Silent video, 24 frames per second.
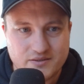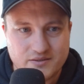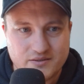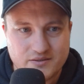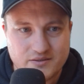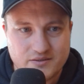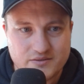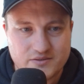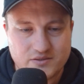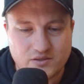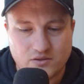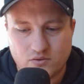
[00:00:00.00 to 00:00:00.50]

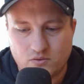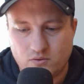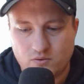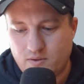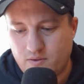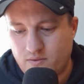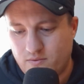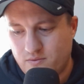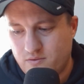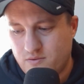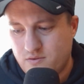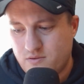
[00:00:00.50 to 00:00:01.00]
So
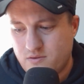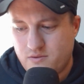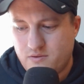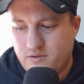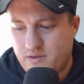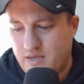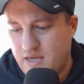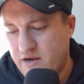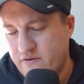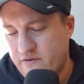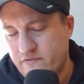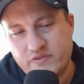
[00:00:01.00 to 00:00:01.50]

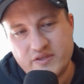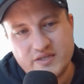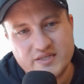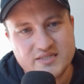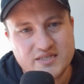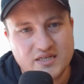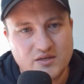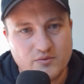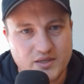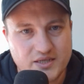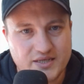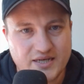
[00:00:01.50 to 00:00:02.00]
everything's
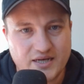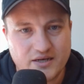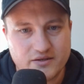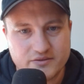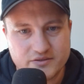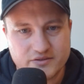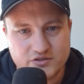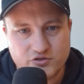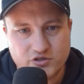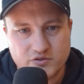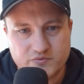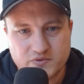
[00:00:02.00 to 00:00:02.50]
going to be down in the
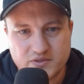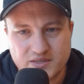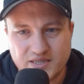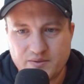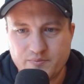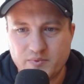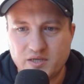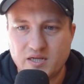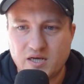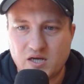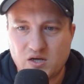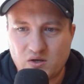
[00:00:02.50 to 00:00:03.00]
description. Let
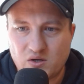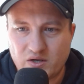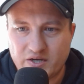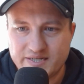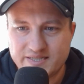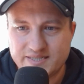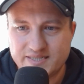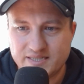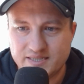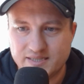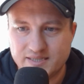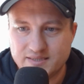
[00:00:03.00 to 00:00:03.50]
me know how I
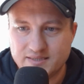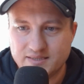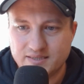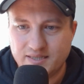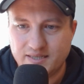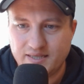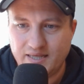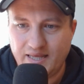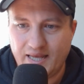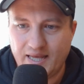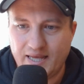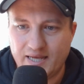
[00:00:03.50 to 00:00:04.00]
did.
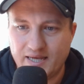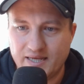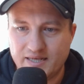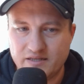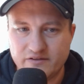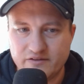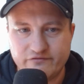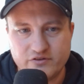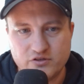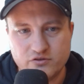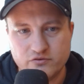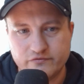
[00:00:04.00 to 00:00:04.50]
And
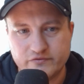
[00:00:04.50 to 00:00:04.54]
if you've